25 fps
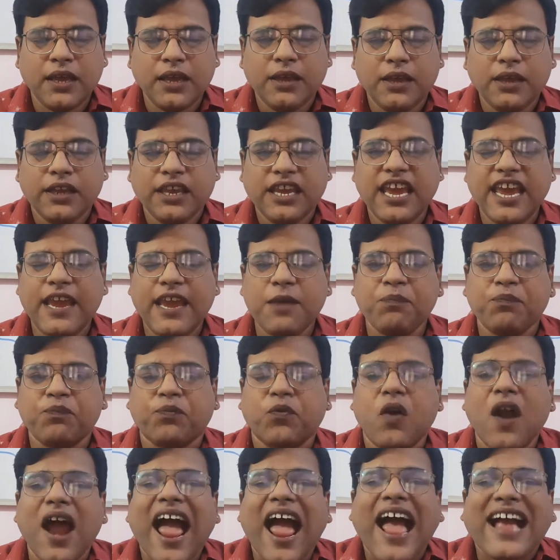Keep
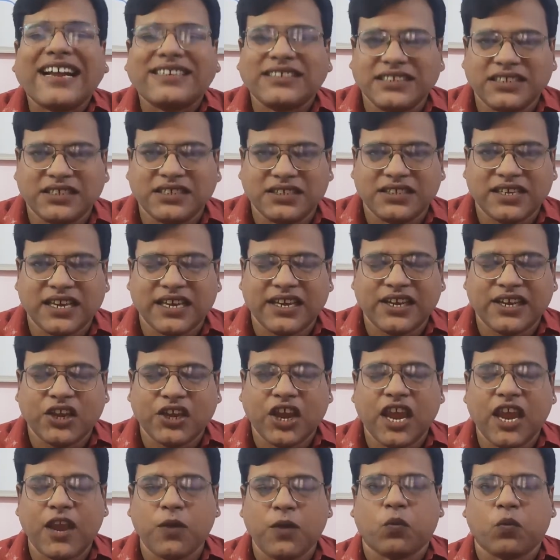practicing,
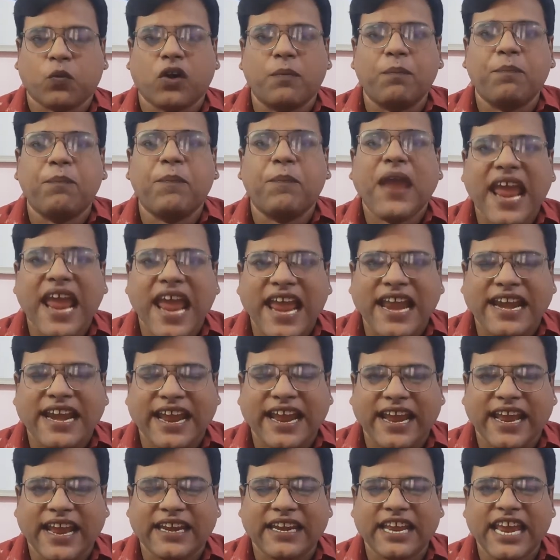keep
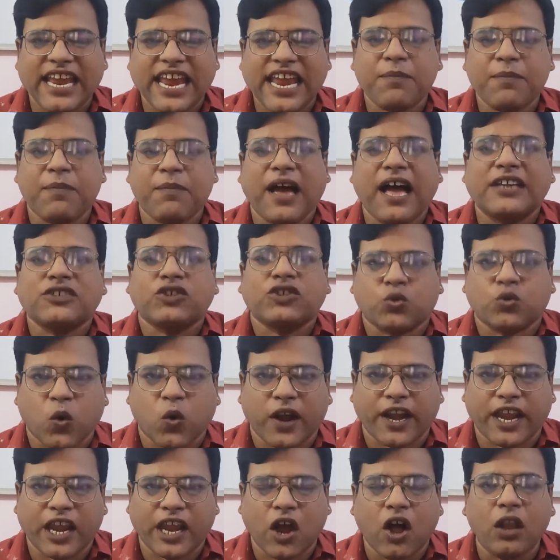repeating, and keep
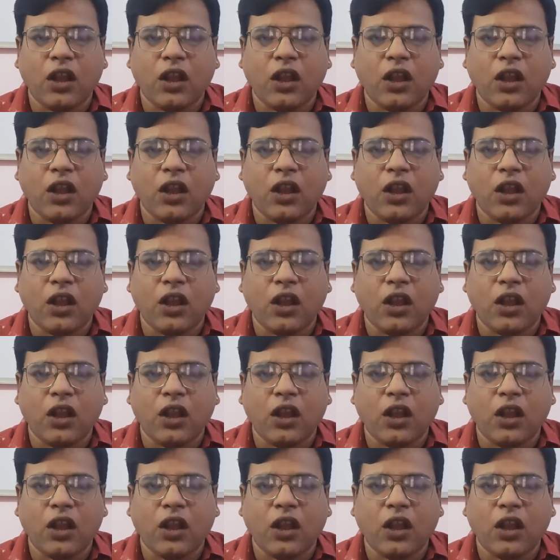uttering.